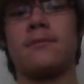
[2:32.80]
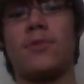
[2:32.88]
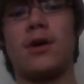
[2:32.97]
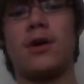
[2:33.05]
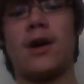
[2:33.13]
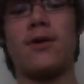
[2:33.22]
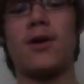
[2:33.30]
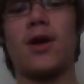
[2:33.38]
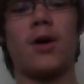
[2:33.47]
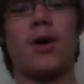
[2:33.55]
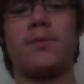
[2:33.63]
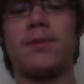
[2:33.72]
how it all
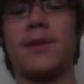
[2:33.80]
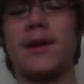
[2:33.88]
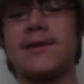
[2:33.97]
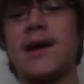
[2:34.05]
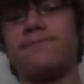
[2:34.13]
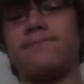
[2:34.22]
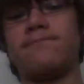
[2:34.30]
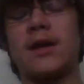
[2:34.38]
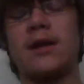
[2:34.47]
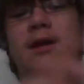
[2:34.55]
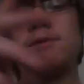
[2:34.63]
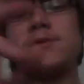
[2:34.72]
plays out. But
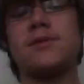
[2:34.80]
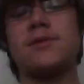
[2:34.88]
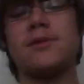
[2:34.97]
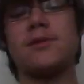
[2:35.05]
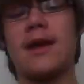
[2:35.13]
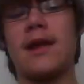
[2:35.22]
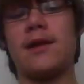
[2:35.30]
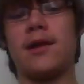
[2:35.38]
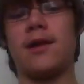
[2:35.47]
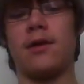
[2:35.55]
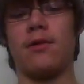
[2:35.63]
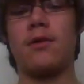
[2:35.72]
here's what you gotta do.